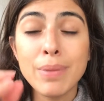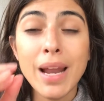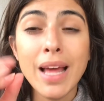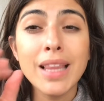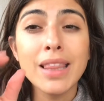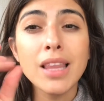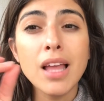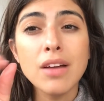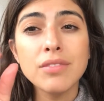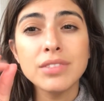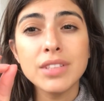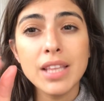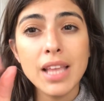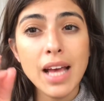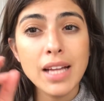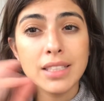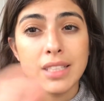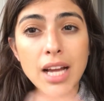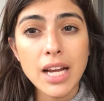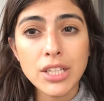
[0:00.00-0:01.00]
but I loved
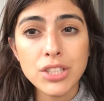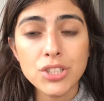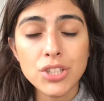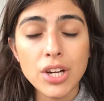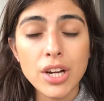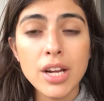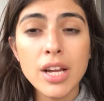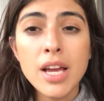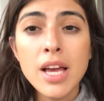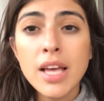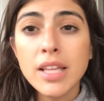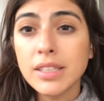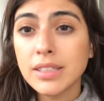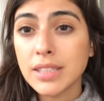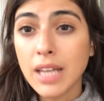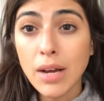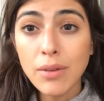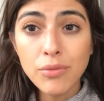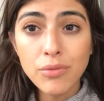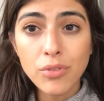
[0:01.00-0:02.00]
that texture.
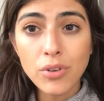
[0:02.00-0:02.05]
Tom